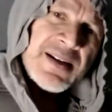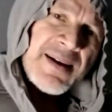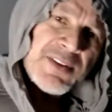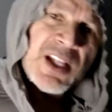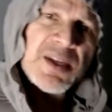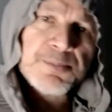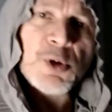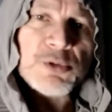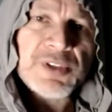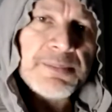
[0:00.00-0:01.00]
have a lot of
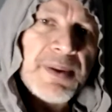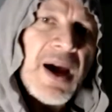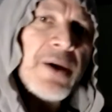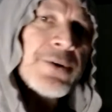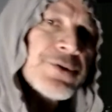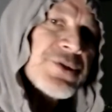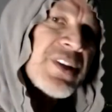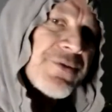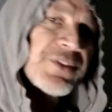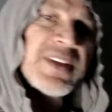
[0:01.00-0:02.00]
protein powders,
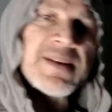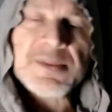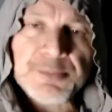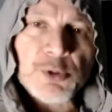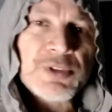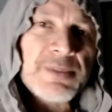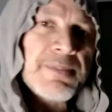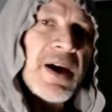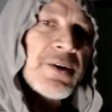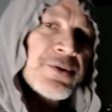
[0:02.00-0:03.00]
different types of protein
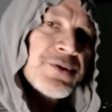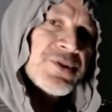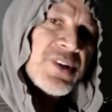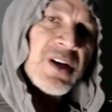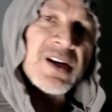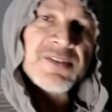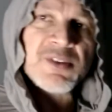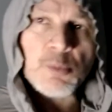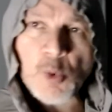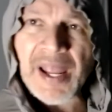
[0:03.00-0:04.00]
powders,
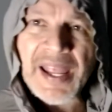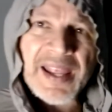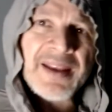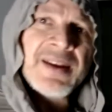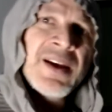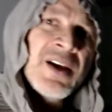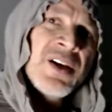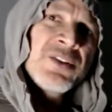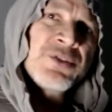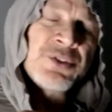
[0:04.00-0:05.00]
from whey
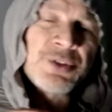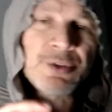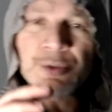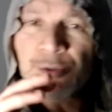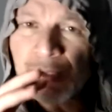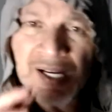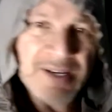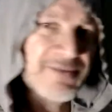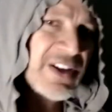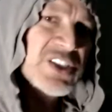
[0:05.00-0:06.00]

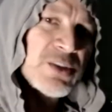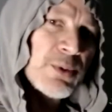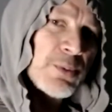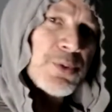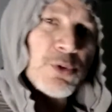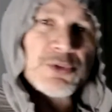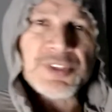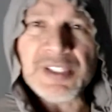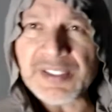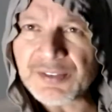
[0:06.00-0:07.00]
to vegetable
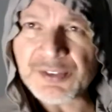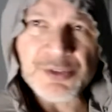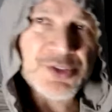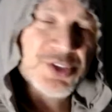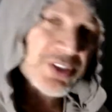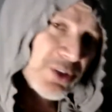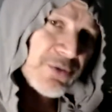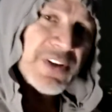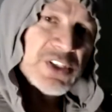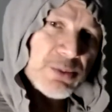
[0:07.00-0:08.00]
protein to single
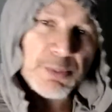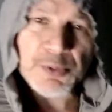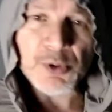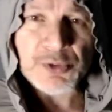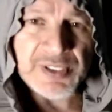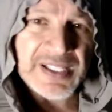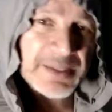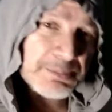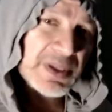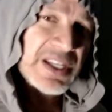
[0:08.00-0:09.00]
vegetable protein
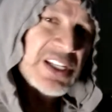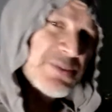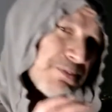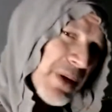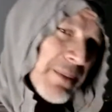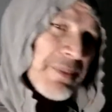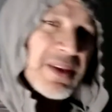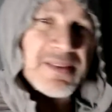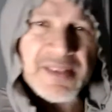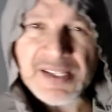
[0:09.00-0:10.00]
like peas,
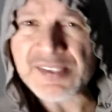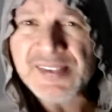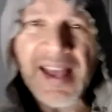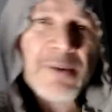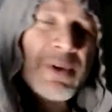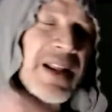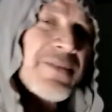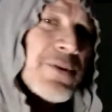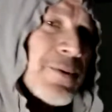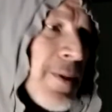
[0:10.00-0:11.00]
pumpkin, this, that,
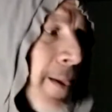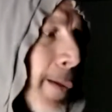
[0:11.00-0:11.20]
whatever,